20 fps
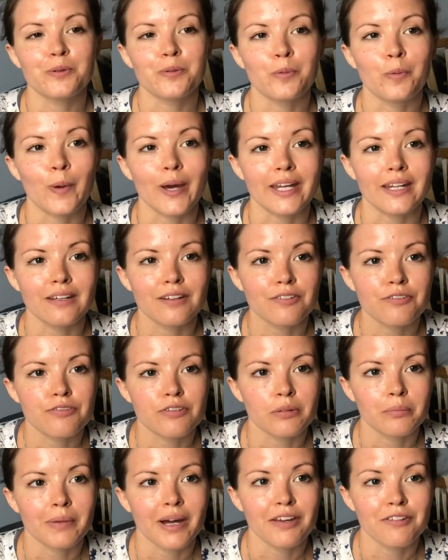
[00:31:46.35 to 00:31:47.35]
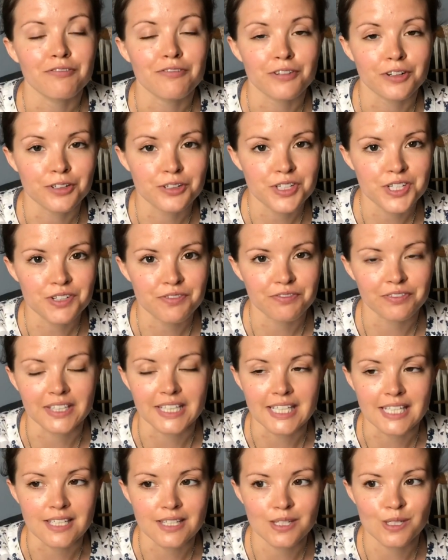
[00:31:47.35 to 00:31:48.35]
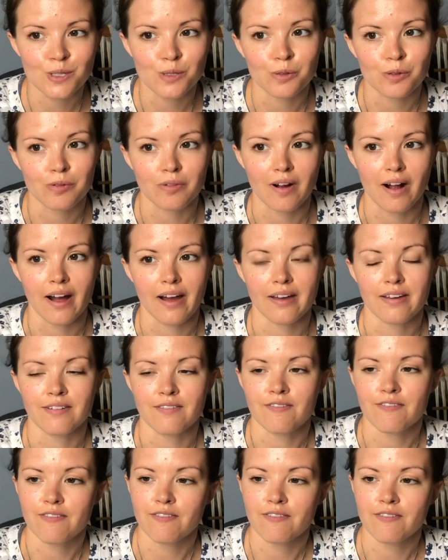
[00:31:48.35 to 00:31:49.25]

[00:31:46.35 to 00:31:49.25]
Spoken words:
waiting for my first fleece to arrive